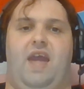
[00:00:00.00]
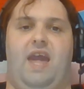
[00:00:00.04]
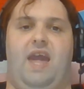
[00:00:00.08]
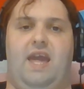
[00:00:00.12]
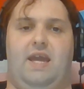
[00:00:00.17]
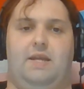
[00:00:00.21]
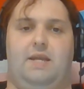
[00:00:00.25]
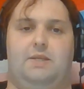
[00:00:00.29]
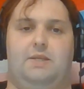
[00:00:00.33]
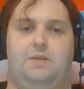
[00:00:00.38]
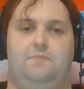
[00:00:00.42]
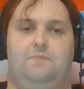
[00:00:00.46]
of
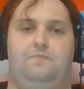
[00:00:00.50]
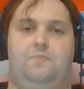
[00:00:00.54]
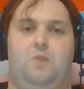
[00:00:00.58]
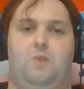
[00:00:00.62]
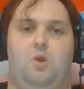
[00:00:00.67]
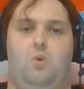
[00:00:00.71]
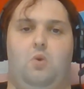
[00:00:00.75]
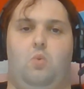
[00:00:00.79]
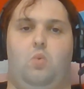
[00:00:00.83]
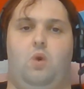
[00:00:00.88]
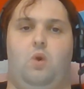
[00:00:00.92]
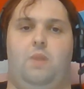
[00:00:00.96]
hate,
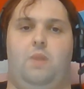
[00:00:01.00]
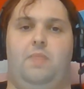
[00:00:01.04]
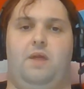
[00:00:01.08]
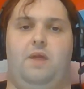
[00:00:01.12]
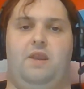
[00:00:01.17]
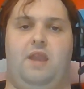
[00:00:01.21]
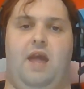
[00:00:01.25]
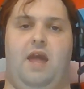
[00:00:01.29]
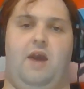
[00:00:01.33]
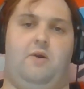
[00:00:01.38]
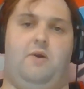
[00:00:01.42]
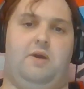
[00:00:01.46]
one
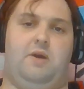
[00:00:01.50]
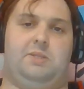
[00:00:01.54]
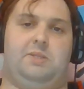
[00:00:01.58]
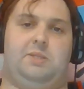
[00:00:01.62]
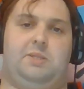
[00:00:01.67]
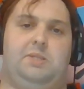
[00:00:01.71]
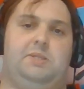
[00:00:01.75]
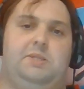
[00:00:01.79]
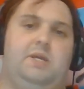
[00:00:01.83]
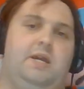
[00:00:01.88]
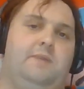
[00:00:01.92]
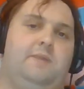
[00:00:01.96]
that now has
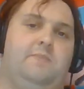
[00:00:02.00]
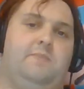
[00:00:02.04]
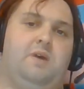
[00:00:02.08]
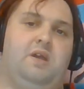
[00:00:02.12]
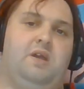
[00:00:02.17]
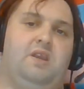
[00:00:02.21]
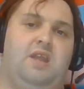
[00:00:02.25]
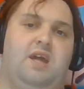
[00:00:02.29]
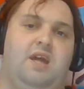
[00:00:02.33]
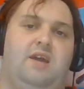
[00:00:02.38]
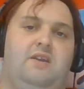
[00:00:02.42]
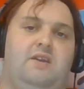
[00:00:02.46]
a stigma
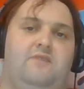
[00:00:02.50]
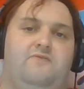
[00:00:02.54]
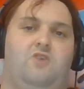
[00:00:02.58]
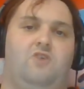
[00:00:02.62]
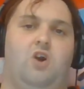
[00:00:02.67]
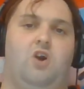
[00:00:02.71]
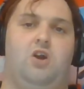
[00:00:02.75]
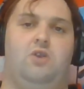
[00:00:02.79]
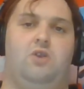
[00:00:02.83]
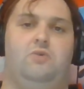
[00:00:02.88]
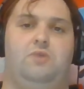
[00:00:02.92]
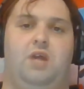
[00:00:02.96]
and negative
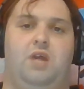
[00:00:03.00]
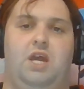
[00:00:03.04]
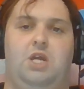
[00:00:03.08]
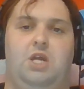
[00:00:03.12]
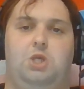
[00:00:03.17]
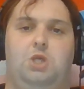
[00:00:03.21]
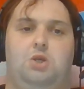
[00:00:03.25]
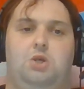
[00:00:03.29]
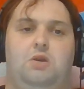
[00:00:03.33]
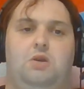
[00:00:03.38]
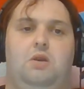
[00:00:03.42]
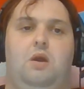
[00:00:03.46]

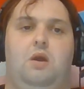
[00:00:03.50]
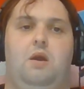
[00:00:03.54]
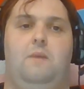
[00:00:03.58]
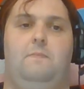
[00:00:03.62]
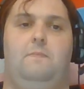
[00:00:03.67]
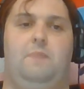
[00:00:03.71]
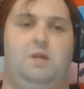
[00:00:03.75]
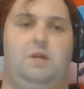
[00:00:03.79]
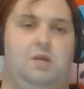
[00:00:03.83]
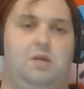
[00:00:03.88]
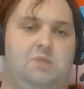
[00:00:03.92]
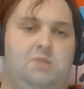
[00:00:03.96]
connotation
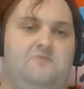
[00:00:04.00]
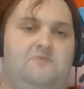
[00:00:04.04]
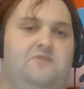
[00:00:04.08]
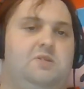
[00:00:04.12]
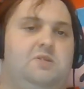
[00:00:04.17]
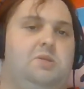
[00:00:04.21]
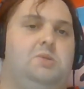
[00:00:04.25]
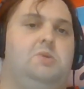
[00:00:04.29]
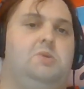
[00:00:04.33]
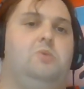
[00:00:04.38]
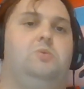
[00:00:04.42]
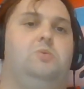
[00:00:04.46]
because of
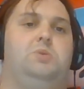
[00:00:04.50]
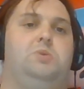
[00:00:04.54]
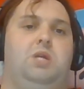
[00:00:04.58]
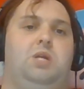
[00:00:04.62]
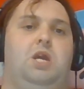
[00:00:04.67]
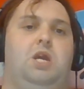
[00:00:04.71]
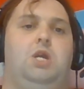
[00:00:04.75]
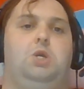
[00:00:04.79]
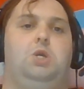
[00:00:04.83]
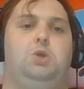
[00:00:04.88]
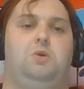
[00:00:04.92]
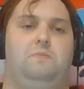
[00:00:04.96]
its
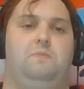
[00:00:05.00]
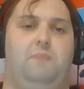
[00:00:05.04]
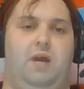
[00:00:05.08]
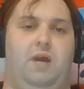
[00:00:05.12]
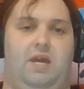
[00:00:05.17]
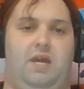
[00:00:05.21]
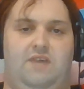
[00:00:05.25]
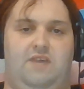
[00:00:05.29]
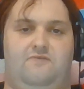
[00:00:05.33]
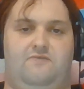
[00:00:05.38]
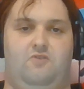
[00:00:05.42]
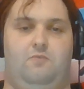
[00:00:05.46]
association
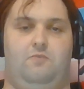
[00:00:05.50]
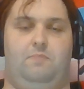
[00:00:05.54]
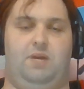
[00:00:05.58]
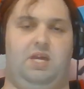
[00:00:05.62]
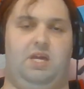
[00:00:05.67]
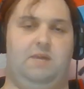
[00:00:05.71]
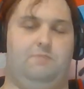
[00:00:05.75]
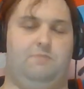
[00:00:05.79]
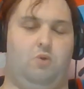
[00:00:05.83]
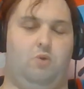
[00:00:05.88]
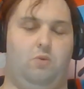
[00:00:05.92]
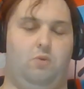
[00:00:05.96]
by evil
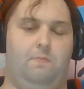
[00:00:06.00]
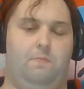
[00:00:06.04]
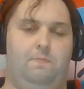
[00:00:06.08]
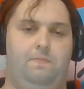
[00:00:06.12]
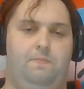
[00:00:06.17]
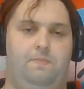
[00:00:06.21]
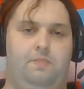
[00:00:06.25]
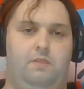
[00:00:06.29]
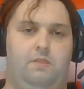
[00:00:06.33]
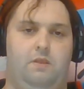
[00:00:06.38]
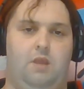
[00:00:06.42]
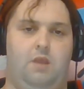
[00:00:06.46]
people.
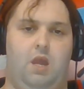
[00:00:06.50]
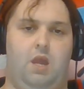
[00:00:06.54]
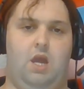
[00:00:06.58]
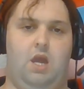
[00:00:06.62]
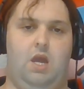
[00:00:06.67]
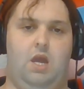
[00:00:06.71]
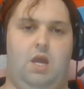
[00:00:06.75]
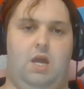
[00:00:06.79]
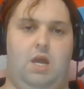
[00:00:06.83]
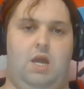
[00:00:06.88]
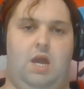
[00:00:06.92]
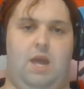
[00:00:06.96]

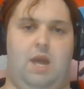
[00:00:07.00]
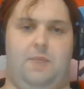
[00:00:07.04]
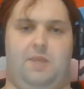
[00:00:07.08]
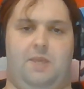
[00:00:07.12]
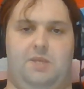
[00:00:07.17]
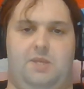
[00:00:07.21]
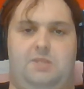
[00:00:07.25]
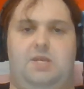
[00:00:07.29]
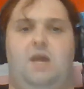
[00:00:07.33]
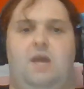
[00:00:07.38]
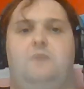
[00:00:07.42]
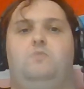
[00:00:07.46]
In
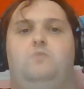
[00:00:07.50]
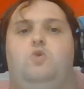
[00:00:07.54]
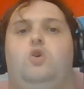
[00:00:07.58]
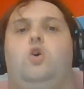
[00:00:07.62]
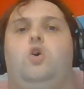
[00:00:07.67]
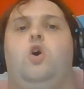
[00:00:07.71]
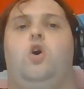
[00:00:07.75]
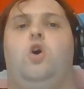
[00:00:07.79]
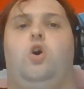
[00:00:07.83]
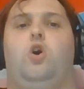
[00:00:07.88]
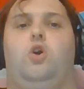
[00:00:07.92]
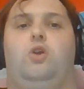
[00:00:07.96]
the same
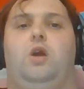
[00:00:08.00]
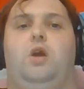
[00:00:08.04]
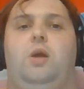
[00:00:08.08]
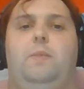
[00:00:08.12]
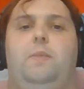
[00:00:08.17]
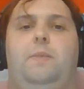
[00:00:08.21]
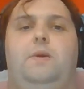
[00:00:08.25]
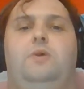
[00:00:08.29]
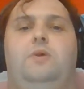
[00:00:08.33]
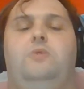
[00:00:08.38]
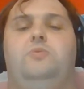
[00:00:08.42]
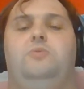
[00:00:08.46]
regard,
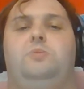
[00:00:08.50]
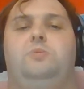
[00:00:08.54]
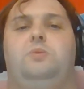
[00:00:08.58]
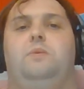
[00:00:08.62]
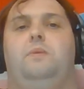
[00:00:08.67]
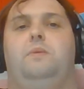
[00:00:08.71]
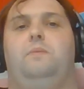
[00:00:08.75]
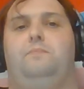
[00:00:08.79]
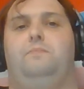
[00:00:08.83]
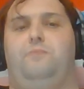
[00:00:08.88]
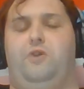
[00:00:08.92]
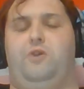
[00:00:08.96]
the use
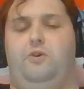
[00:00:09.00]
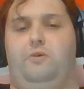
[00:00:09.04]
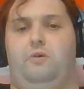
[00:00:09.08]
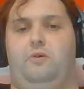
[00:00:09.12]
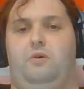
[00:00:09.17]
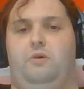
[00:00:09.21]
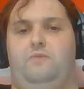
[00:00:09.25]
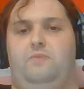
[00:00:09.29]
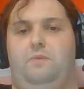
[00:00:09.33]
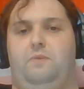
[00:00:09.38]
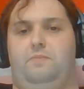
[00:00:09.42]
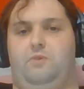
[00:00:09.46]
of the
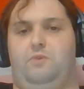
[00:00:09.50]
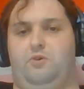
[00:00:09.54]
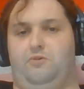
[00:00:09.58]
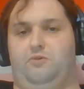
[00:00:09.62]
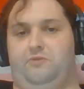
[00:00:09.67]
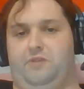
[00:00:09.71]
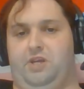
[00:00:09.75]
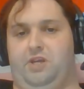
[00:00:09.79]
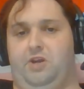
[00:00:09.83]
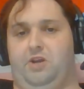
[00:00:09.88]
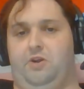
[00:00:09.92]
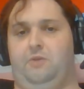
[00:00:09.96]

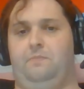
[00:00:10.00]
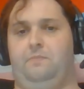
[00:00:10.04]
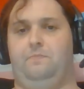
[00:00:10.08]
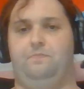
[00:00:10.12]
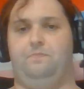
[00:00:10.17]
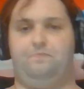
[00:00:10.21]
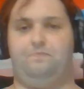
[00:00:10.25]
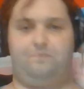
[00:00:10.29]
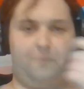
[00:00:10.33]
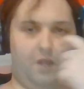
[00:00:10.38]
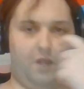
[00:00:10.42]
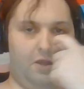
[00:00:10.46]
Mjolnir,
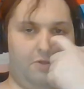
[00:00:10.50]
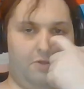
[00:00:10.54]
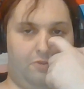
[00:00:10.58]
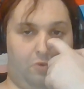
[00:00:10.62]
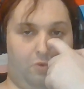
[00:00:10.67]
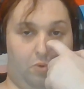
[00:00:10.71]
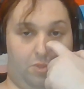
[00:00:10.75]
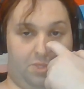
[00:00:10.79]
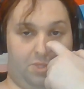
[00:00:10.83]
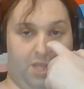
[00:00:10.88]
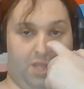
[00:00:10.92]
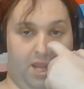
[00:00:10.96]

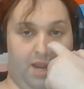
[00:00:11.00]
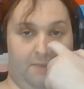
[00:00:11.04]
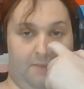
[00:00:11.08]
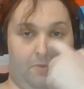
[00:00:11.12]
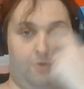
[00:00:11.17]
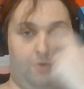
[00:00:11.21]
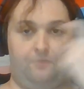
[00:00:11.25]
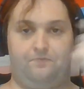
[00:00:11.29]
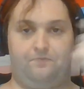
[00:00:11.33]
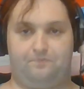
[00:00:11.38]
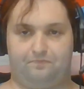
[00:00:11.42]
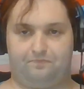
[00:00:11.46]
Thor's
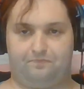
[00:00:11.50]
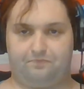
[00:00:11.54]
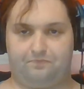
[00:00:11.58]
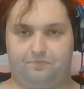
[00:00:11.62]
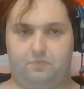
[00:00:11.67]
hammer,